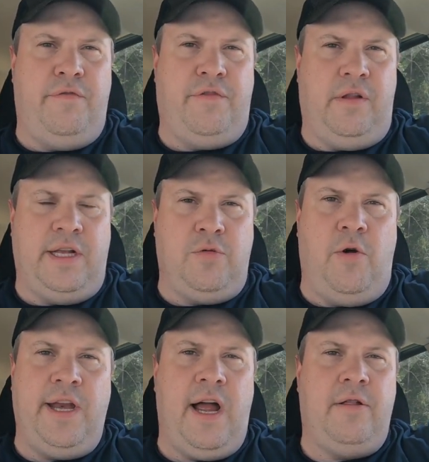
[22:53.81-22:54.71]
for like
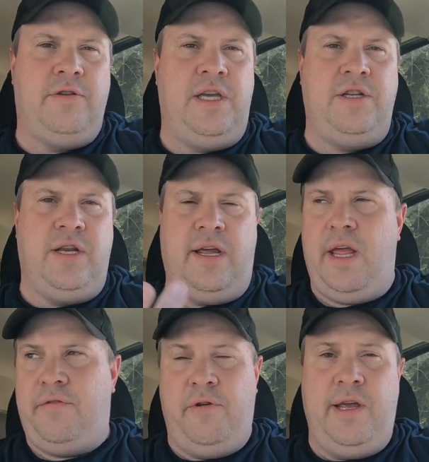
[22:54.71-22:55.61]
$20 each, and I
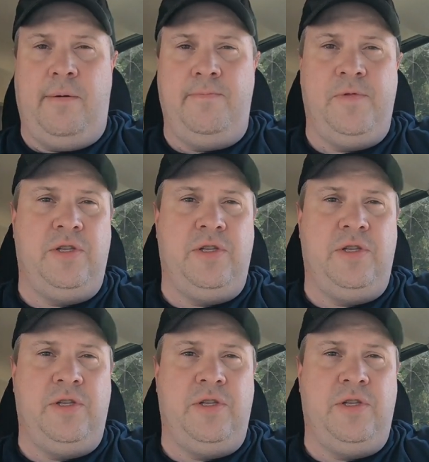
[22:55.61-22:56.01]
got 3 of them.